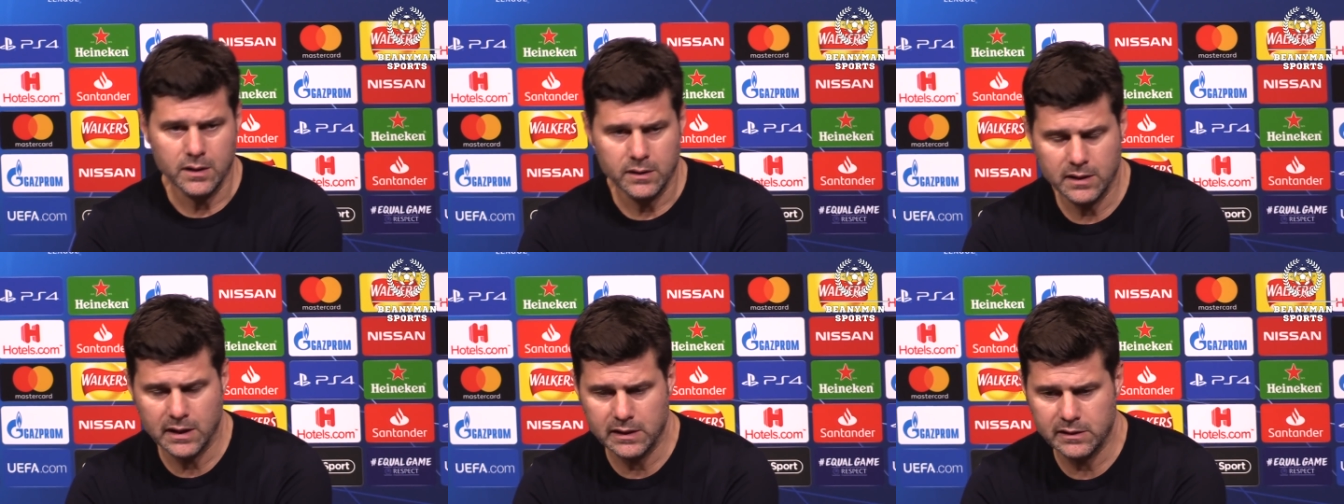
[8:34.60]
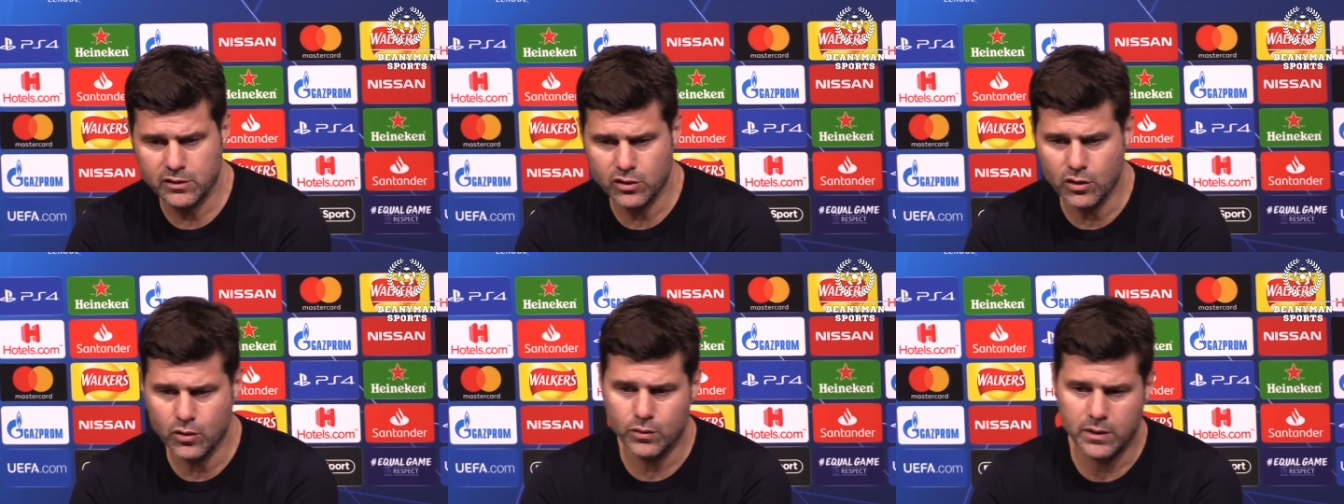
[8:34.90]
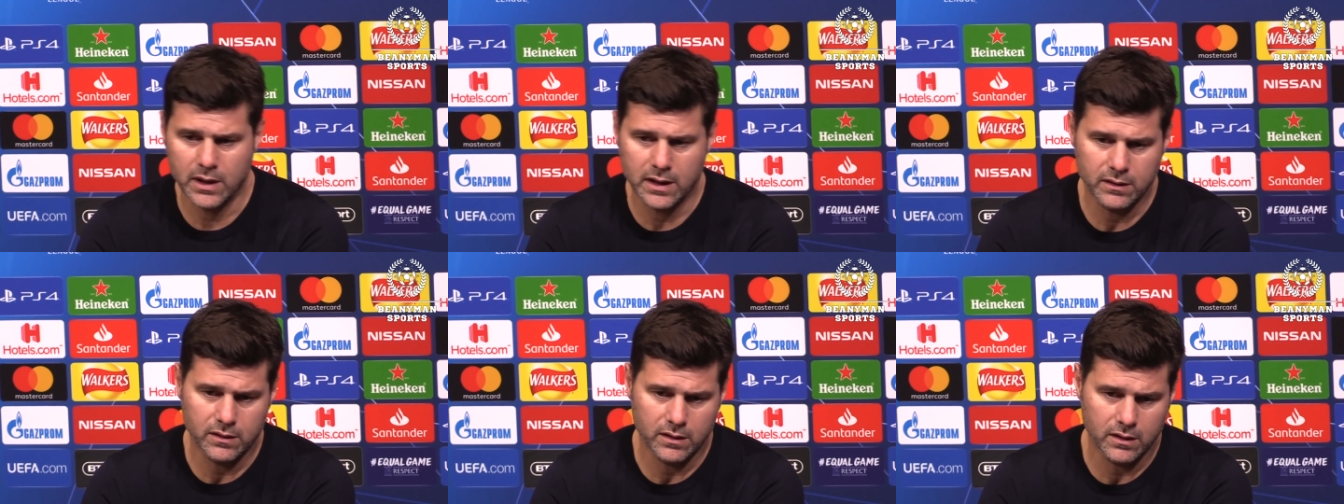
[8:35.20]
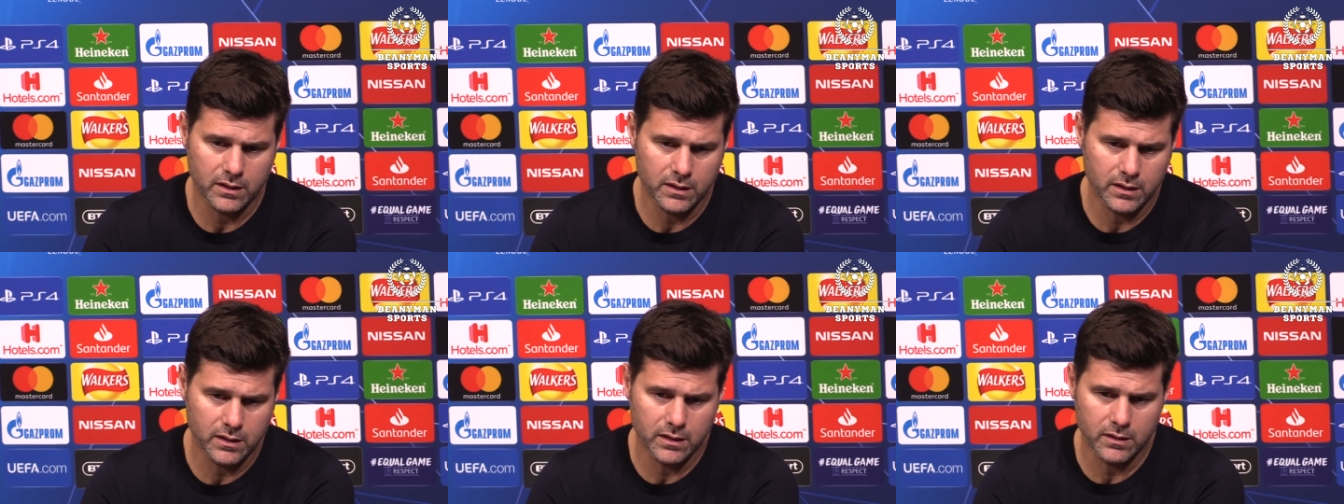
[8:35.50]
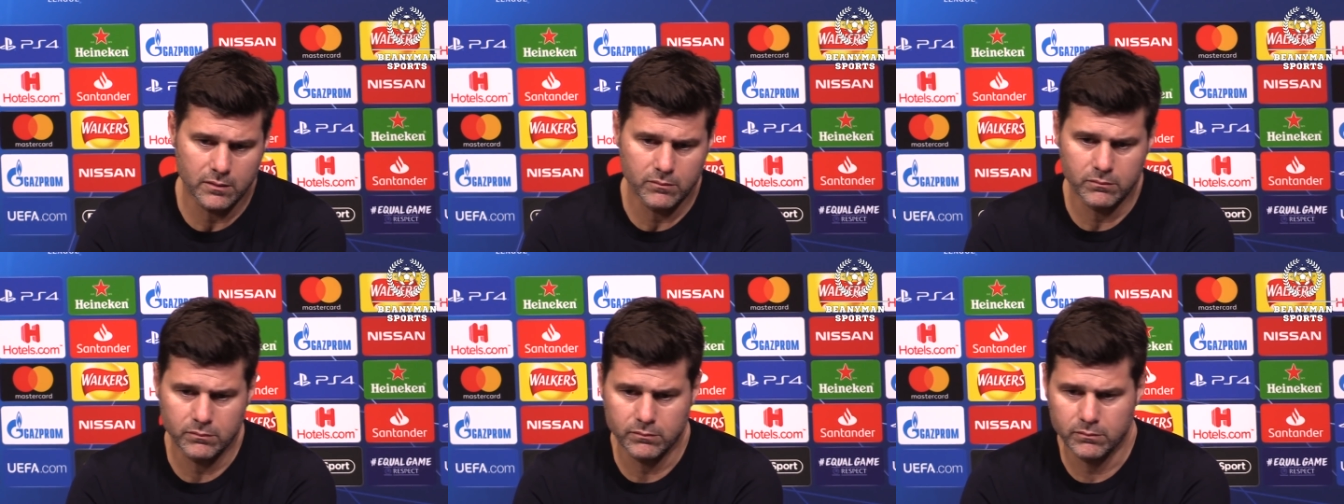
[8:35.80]
that shows that
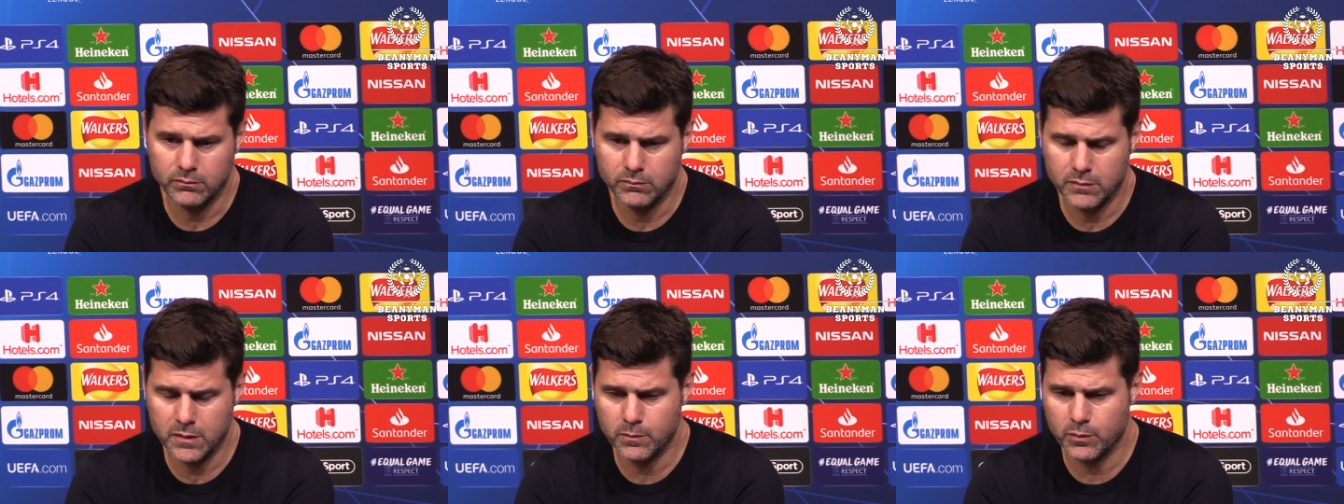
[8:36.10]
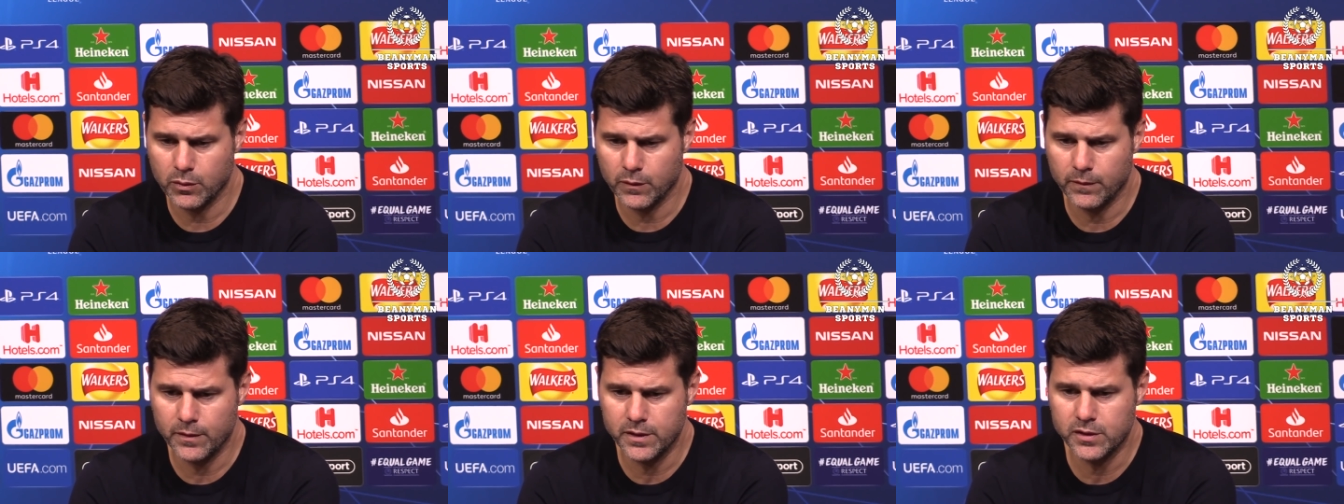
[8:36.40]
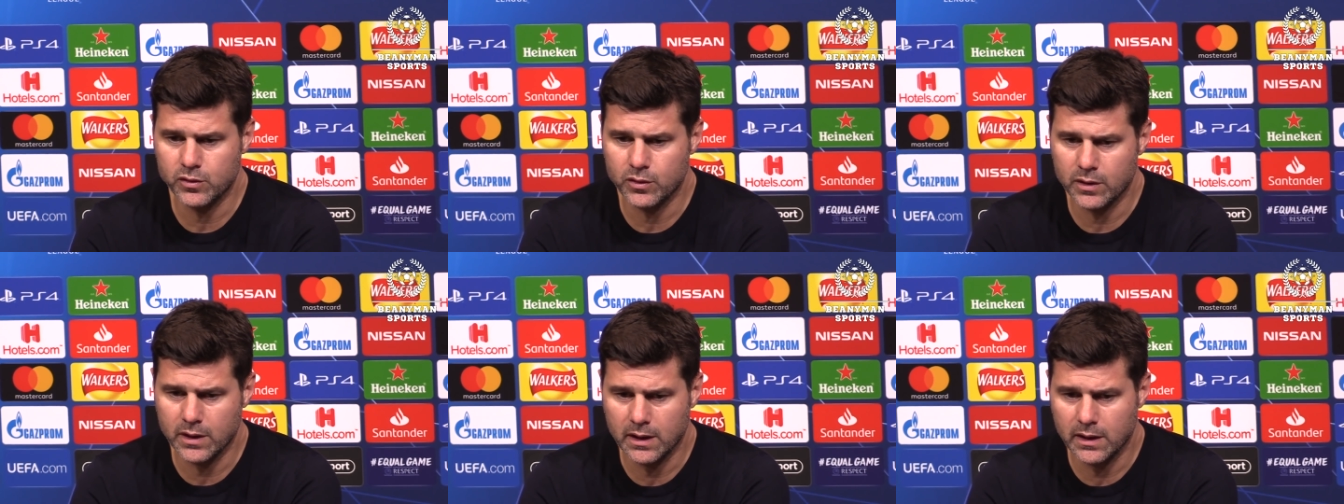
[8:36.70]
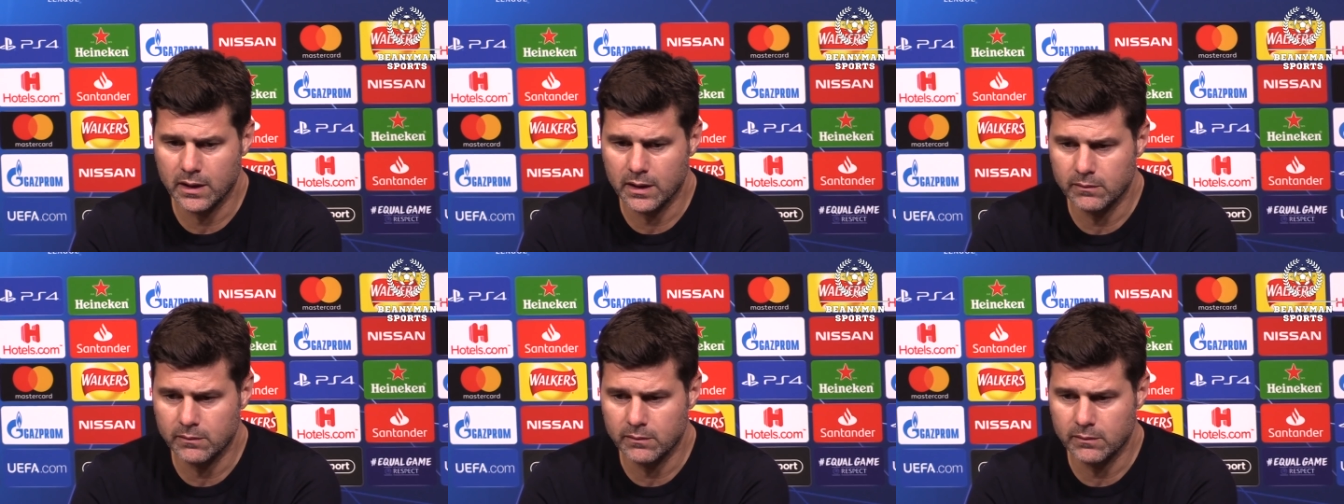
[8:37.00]
uh, being professional